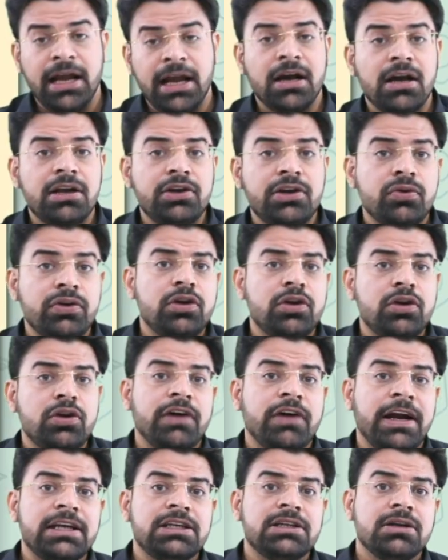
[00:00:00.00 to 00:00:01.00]
you need to
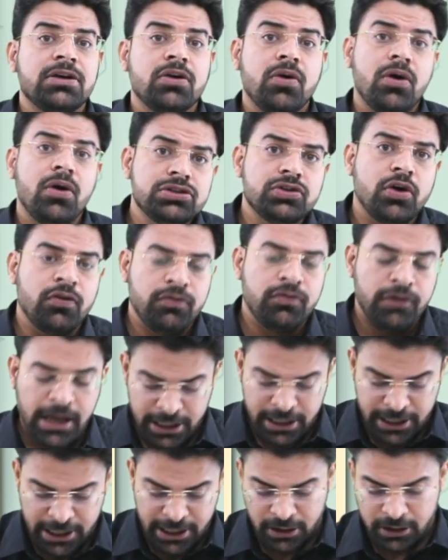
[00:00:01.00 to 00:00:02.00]
find cos of higher
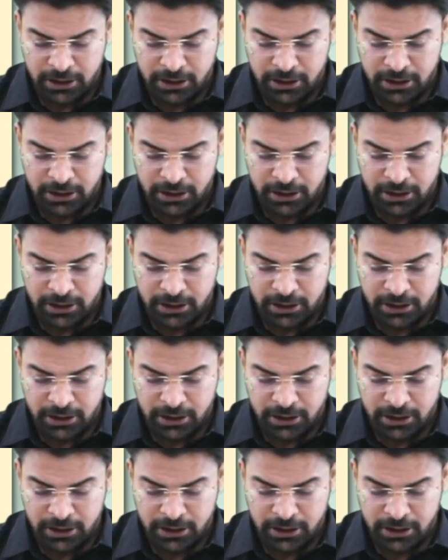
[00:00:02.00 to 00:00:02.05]
angle.